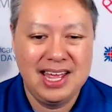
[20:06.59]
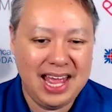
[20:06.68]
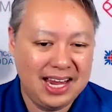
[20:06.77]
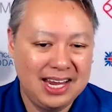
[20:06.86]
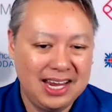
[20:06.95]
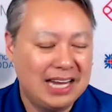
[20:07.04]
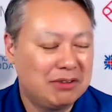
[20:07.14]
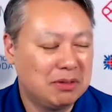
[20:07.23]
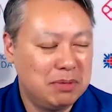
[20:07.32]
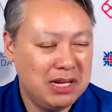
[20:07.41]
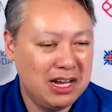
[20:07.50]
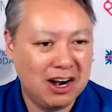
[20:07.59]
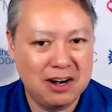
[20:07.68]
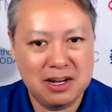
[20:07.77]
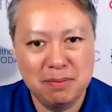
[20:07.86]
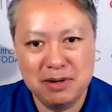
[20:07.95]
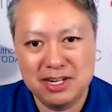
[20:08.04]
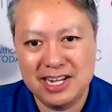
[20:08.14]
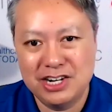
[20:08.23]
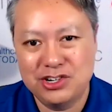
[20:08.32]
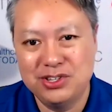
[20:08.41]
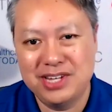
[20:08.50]
and connect with PR,
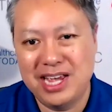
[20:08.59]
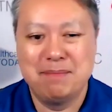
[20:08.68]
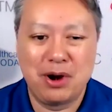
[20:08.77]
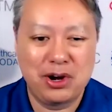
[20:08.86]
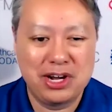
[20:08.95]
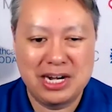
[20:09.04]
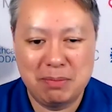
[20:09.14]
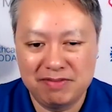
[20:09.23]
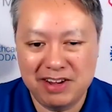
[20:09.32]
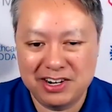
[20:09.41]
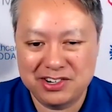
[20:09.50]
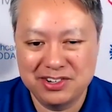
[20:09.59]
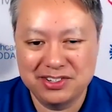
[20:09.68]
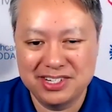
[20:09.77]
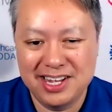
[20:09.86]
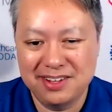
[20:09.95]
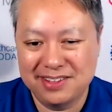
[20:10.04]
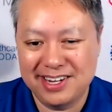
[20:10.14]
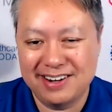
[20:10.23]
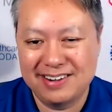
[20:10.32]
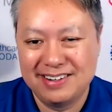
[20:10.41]
communications, and marketing professionals in healthcare.